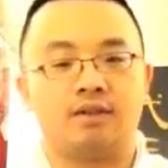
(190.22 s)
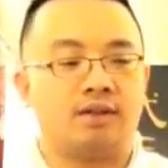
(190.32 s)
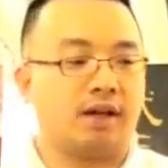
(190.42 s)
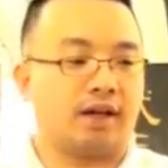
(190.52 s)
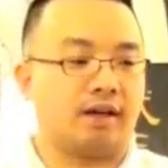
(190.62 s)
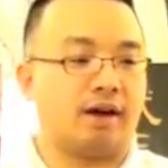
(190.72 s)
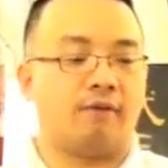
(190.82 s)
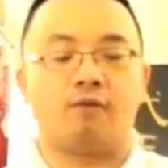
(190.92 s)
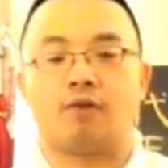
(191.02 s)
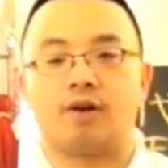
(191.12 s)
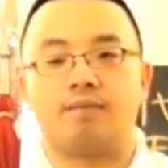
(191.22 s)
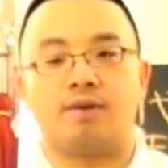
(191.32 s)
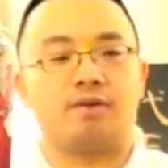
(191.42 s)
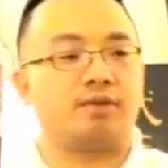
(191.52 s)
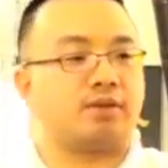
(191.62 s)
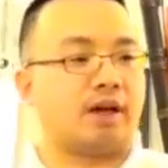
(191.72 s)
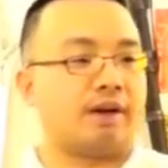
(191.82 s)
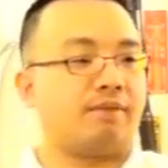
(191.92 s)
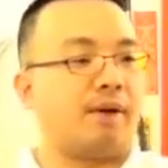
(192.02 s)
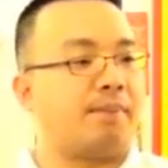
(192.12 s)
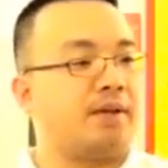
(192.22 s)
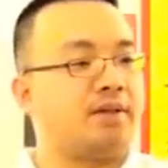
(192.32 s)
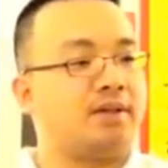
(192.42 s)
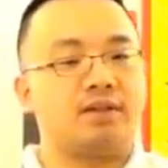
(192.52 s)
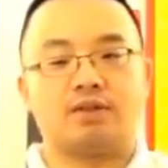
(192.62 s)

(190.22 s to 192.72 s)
like affordable weapons.